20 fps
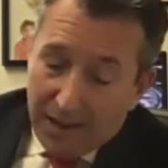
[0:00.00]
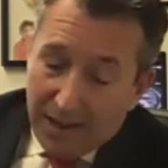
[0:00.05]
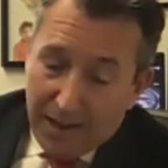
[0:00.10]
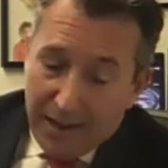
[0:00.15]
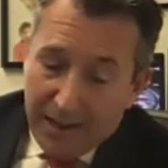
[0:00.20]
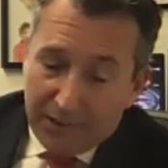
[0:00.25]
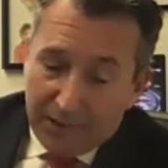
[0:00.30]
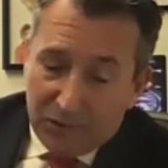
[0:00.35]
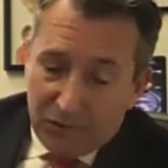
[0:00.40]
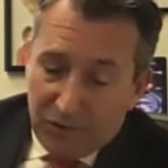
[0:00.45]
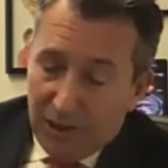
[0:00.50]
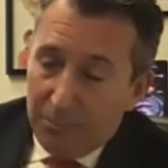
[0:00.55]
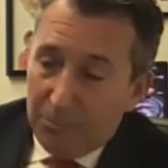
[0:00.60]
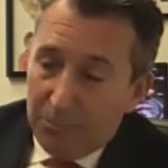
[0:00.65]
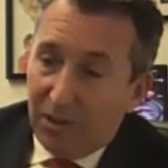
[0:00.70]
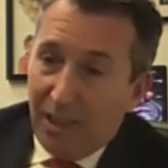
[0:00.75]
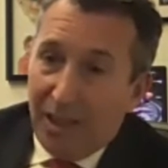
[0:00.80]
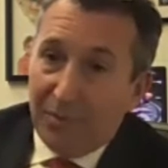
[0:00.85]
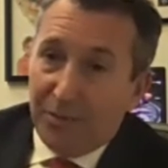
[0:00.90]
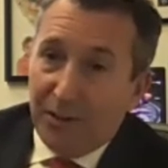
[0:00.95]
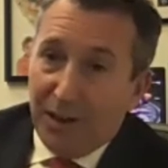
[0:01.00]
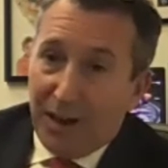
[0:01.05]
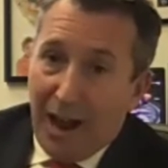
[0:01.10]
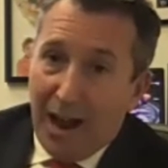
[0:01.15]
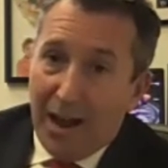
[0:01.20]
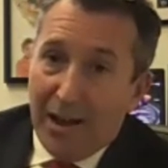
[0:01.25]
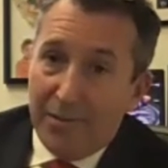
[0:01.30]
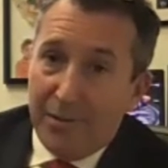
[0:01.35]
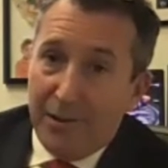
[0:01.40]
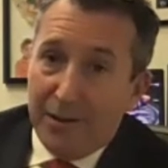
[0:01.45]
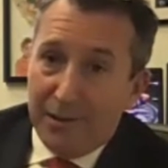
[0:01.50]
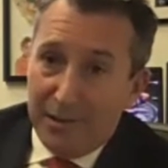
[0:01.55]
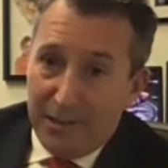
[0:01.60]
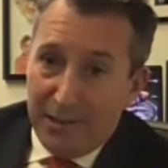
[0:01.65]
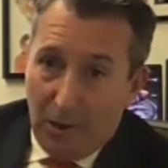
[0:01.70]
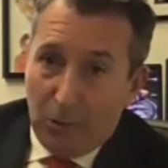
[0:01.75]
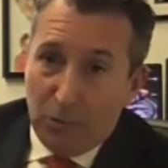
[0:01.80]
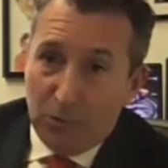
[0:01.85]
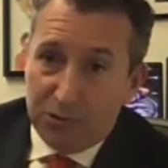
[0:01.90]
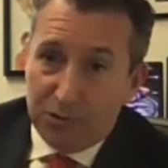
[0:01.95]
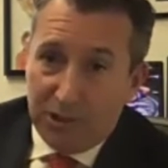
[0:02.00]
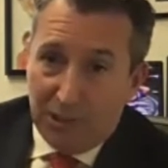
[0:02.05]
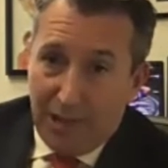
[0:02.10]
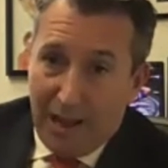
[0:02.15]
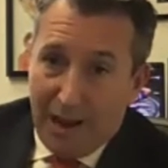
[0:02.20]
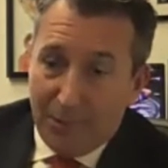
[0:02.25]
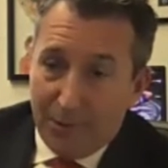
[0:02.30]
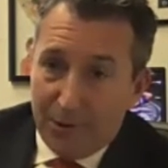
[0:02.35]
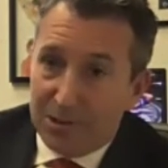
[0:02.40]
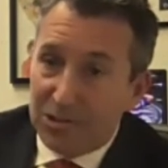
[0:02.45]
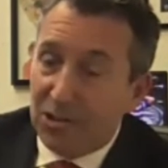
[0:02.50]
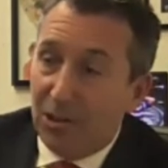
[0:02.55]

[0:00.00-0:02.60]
it seems that the guy that yells the loudest